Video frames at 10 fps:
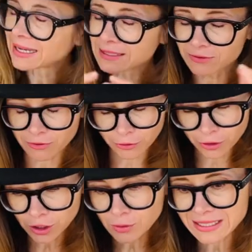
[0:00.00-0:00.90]
The
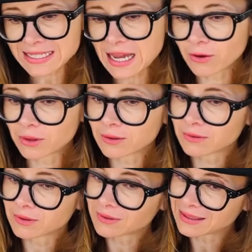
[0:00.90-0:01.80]
further you get down,
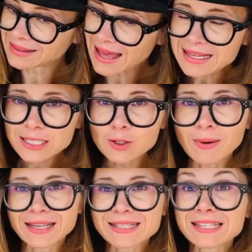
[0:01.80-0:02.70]
the less you
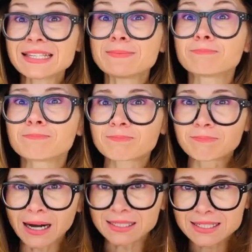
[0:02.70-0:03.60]
might see.
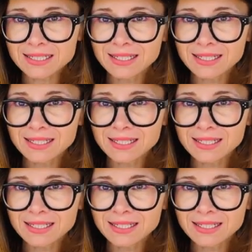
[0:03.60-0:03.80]
But